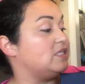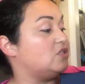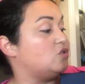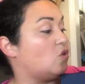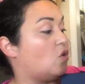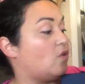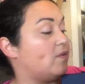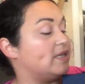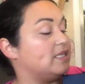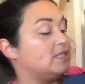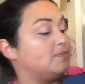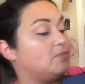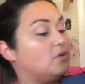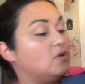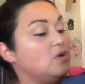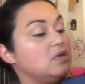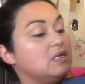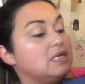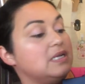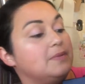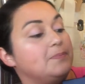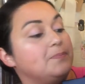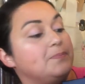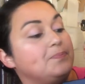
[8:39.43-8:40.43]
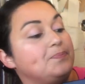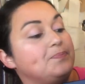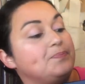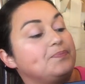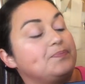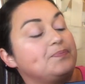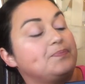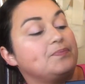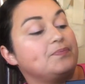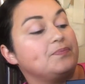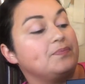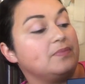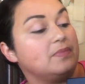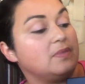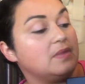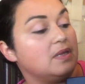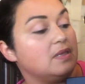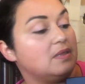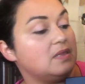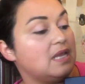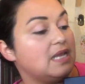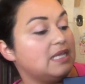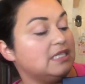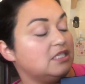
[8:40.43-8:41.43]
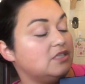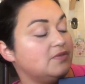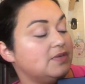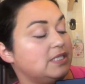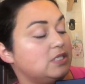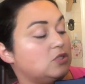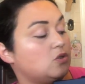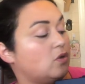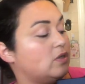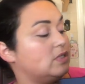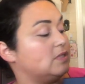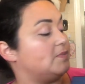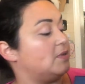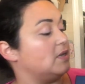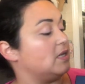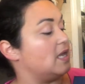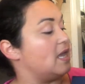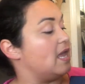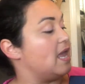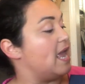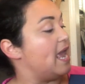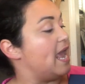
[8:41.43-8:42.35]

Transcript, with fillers: stories book, the history stories book.